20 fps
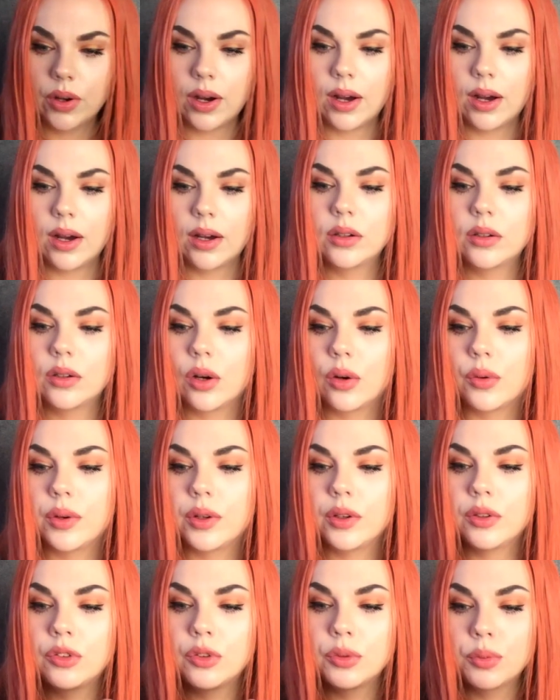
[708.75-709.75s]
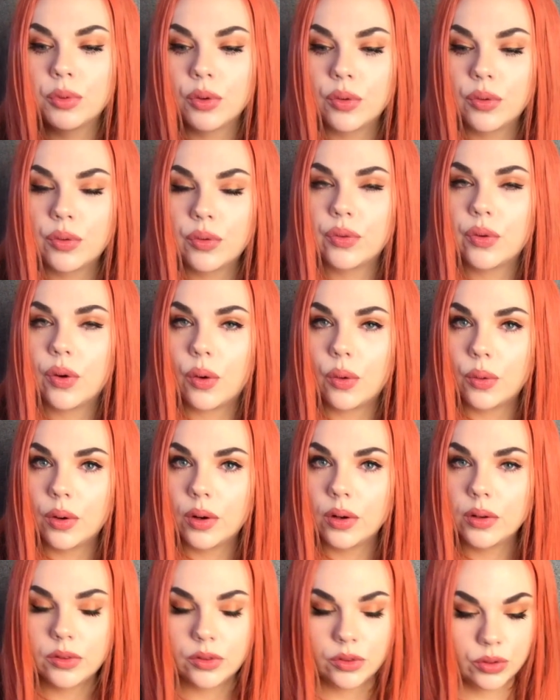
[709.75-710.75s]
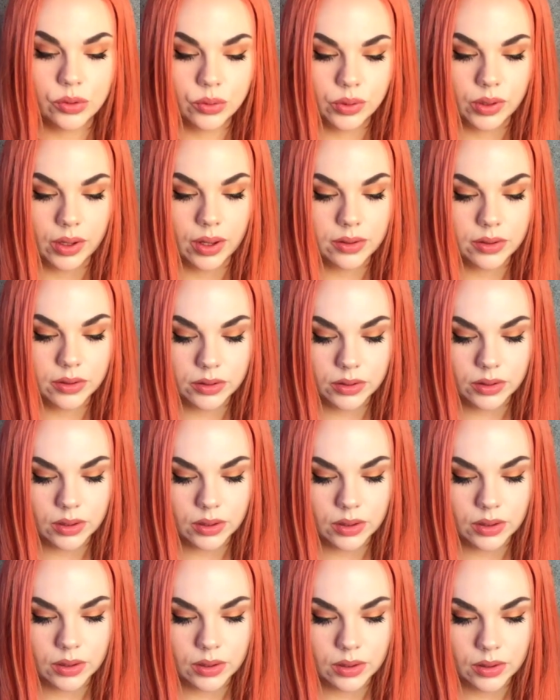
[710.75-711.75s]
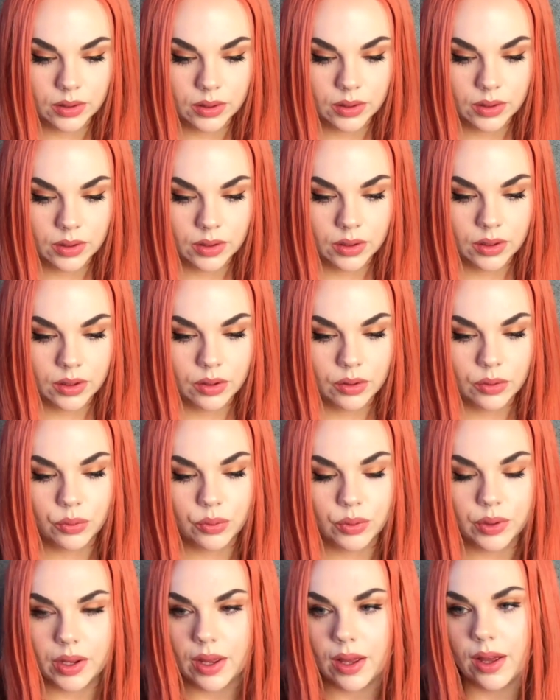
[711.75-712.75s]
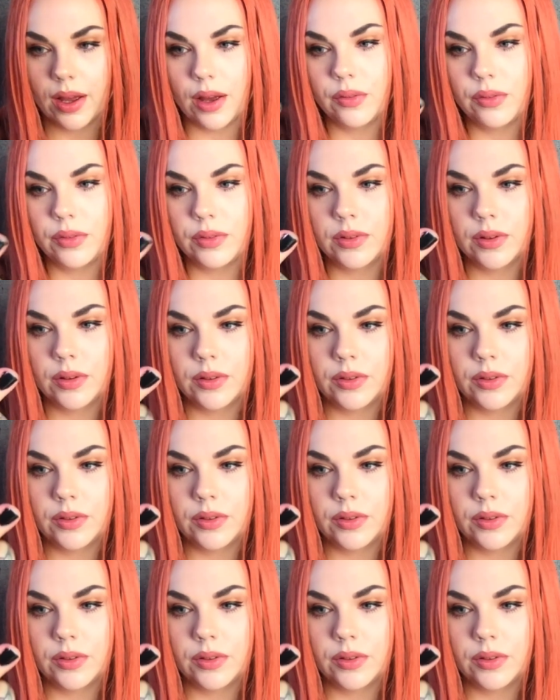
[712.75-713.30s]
are going to move forward together. We have the